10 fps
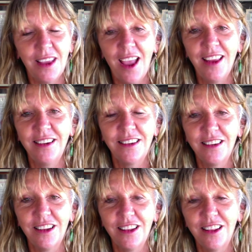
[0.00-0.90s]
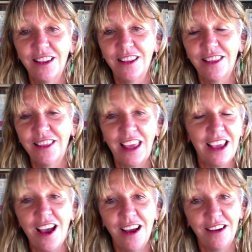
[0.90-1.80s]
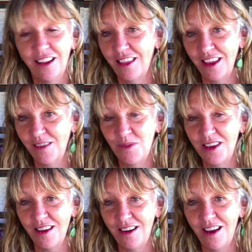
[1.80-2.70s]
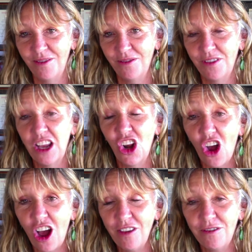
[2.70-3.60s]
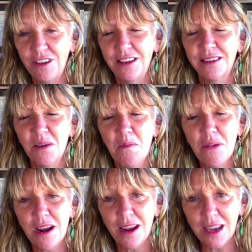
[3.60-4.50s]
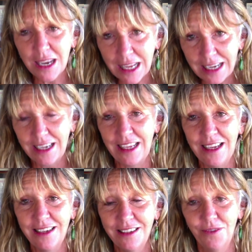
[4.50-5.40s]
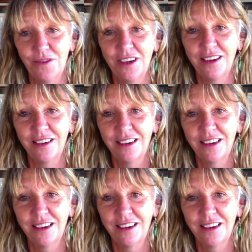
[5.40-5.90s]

And they can't thank me enough. Their life is completely different.